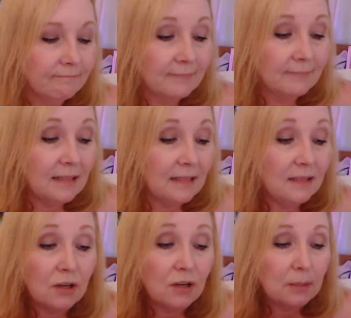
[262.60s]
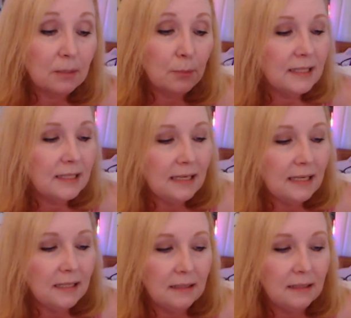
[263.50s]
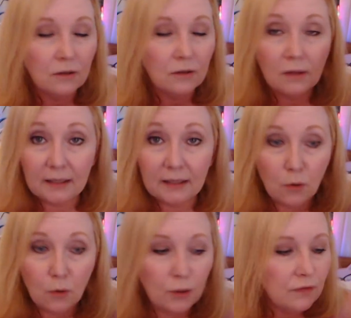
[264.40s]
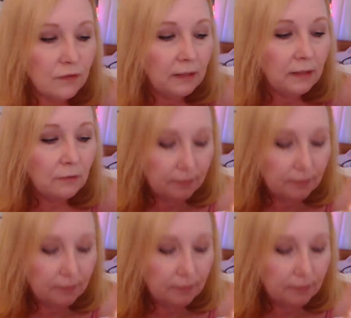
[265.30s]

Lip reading: and these are actually pretty tasty. They're like an orange flavor.